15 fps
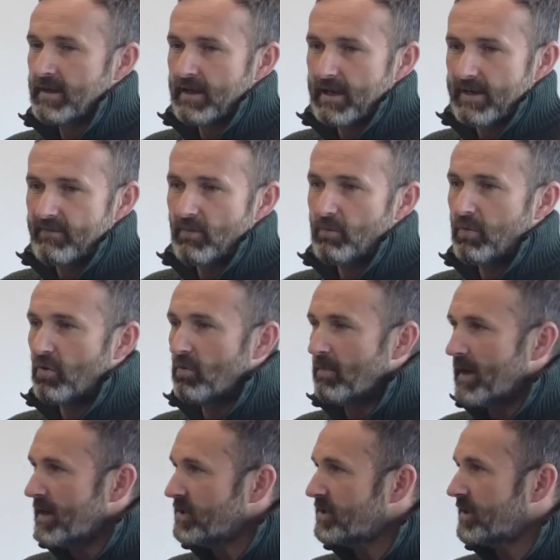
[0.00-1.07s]
Liverpool,
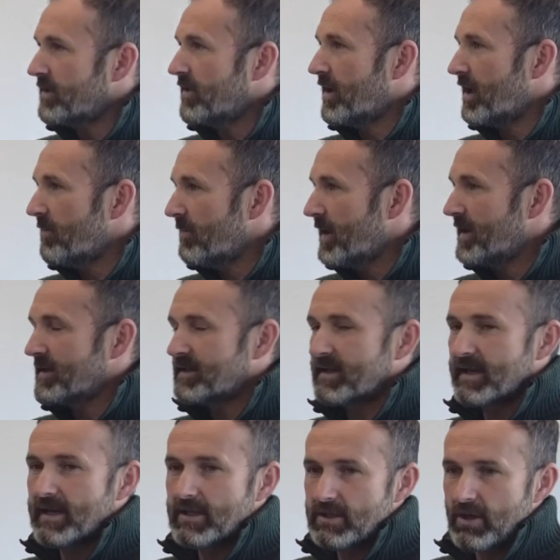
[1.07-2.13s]
Manchester United, Man
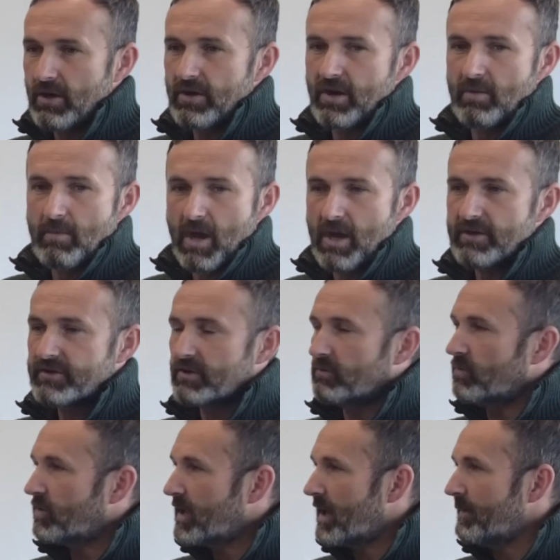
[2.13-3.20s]
City, Tottenham, Arsenal
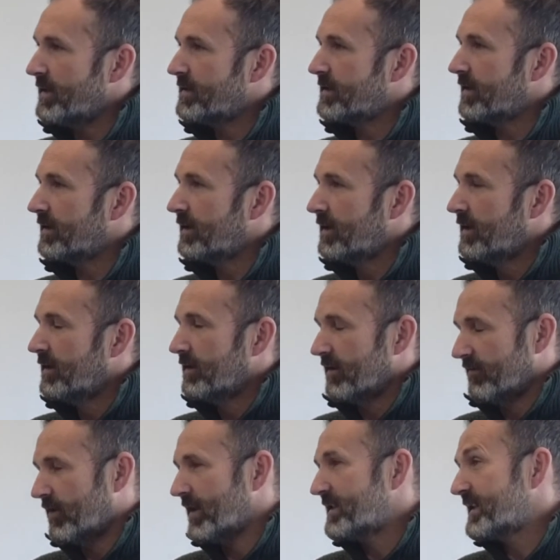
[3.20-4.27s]
all come into the
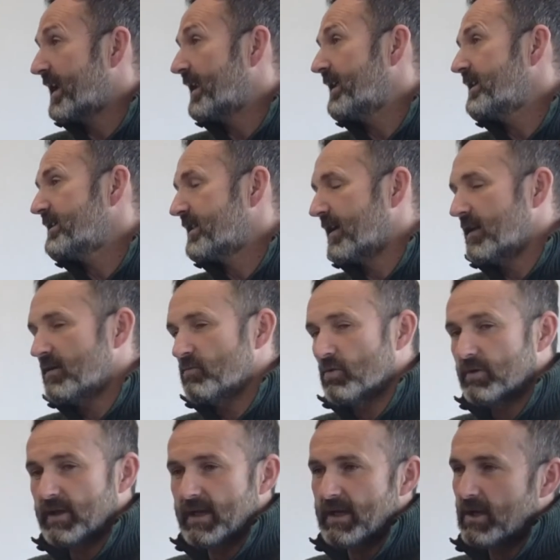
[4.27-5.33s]
Vitality Stadium,
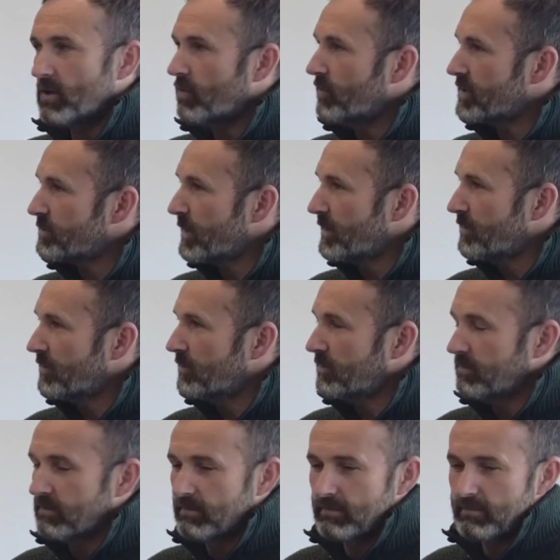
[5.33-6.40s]
or Dean Court as
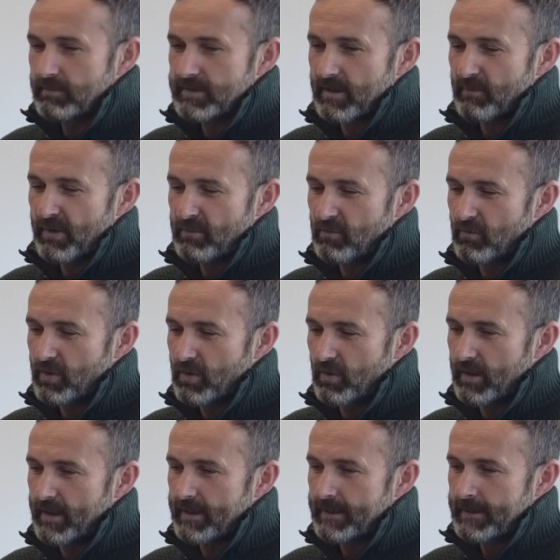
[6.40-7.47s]
some people will call
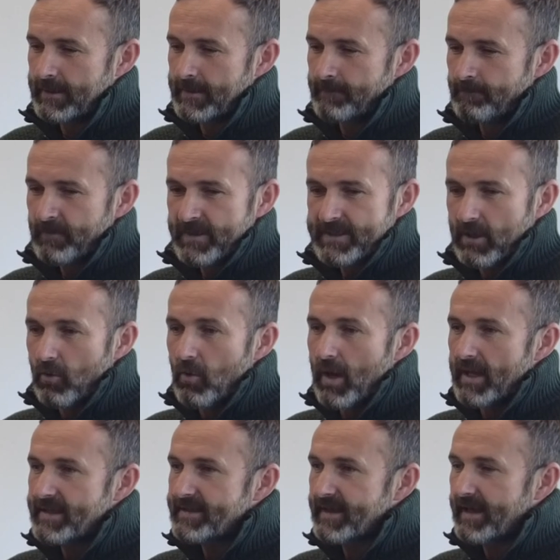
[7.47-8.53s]
it. So all
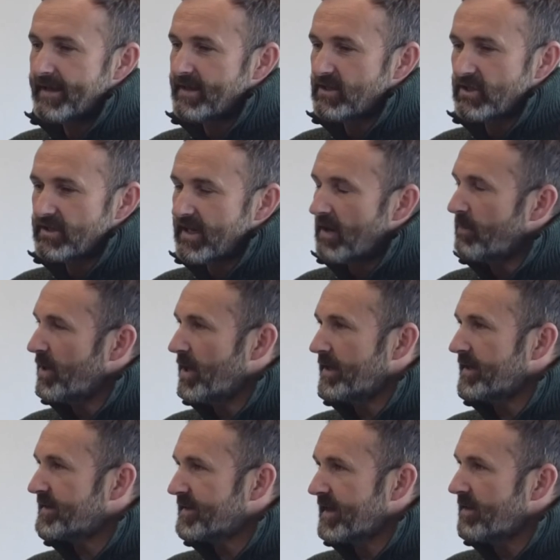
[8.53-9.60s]
I'd say is just get behind
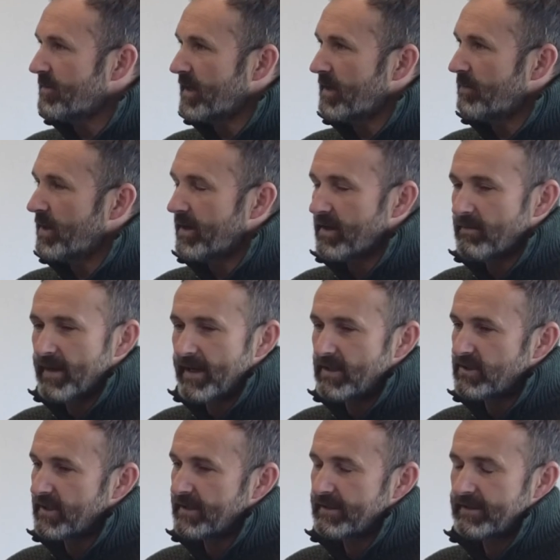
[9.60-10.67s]
the team, get behind the
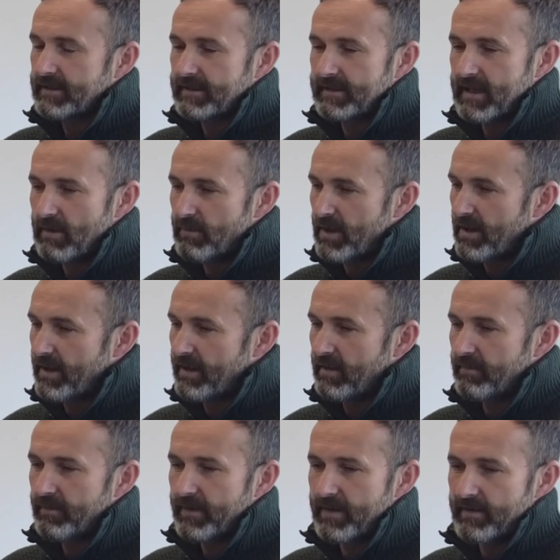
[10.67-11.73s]
manager, get behind
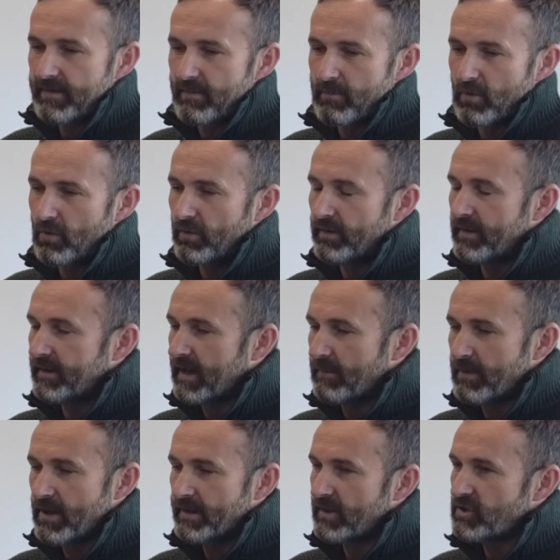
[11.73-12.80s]
the board, and get
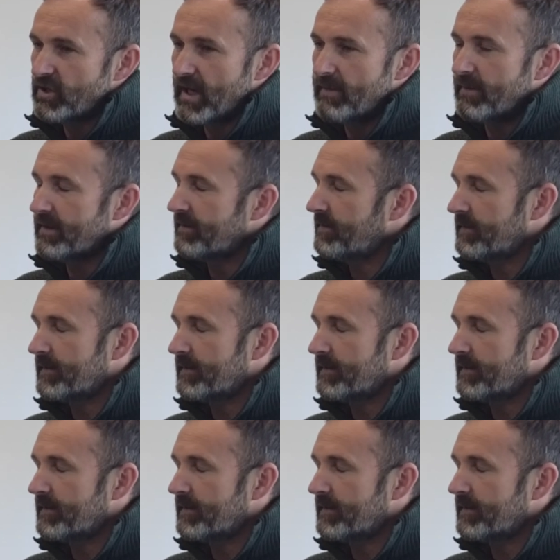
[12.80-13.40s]
behind the chairman.